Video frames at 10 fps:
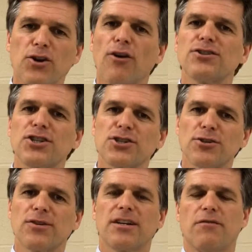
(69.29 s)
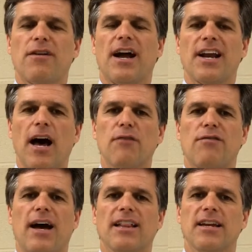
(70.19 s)
Encouraging children to find
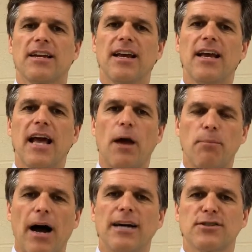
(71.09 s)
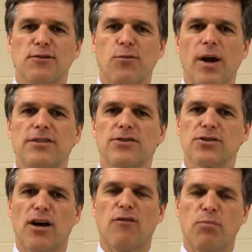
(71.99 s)
nonviolent and positive ways to
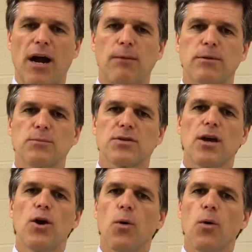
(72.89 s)
solve problems,